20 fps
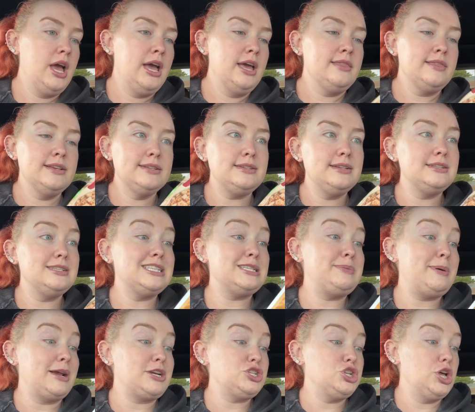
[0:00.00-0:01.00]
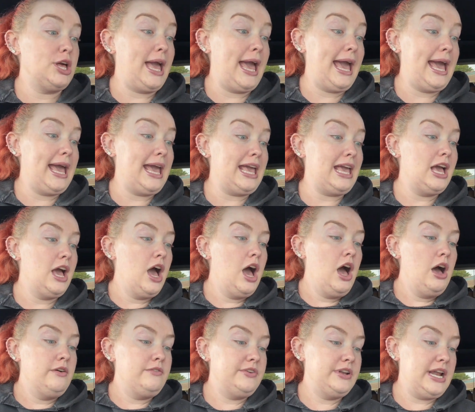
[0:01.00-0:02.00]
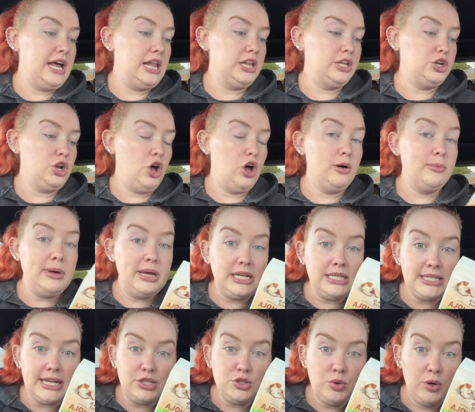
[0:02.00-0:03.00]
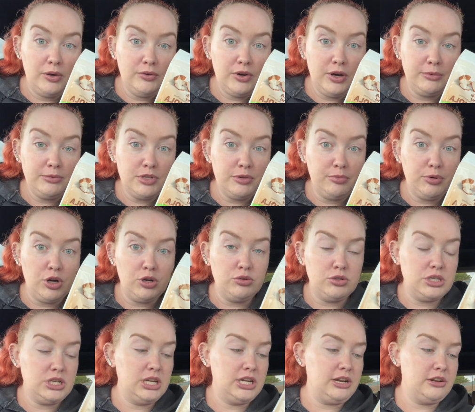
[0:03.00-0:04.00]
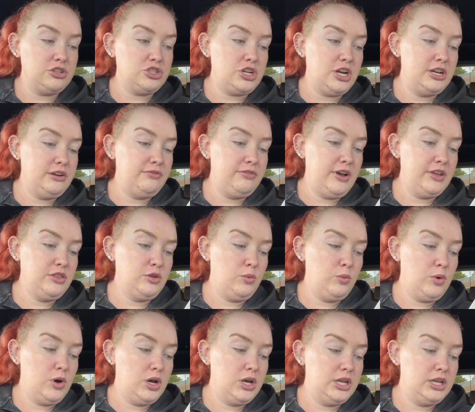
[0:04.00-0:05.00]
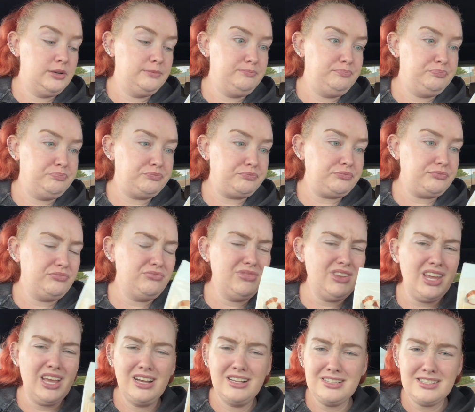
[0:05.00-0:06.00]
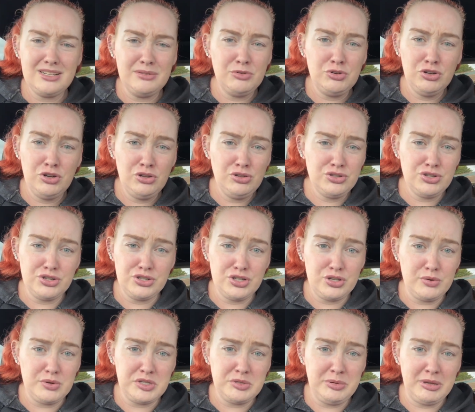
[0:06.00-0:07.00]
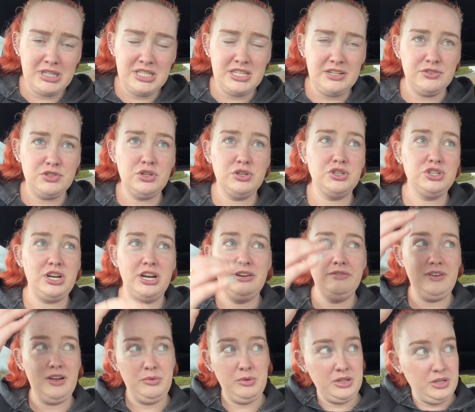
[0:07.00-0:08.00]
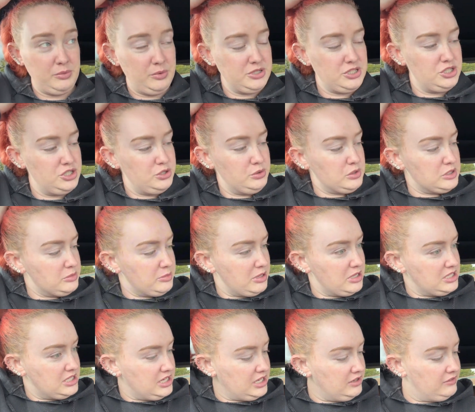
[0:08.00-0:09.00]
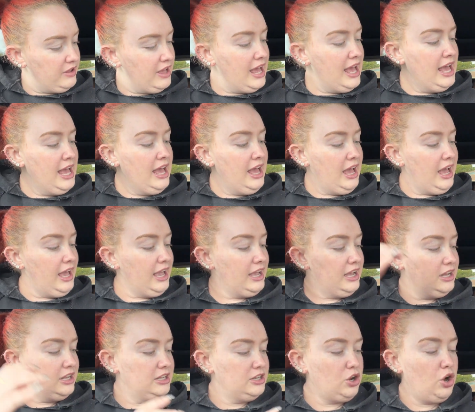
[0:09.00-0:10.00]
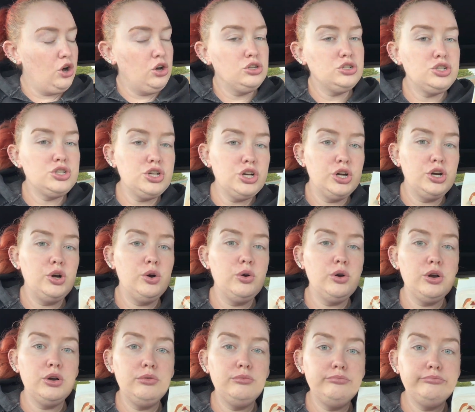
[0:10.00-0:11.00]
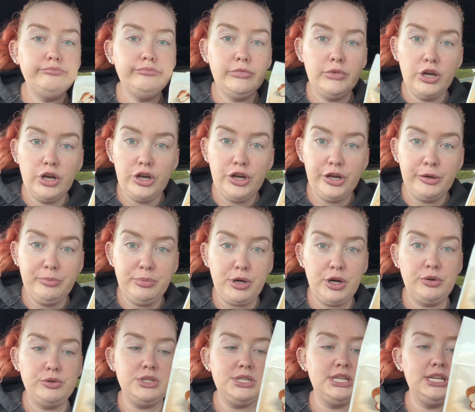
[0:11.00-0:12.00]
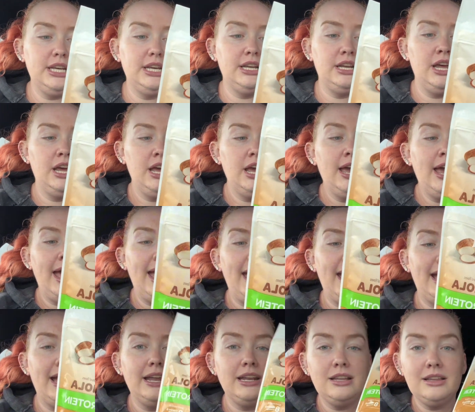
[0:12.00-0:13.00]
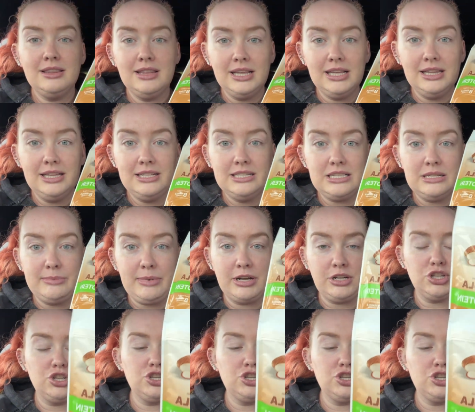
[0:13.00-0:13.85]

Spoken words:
this is Special K vanilla and almond. It's got 12 grams of protein. I was trying to find the one because some granolas are so expensive. So I was trying to find one that wasn't too expensive and also good protein and the least amount of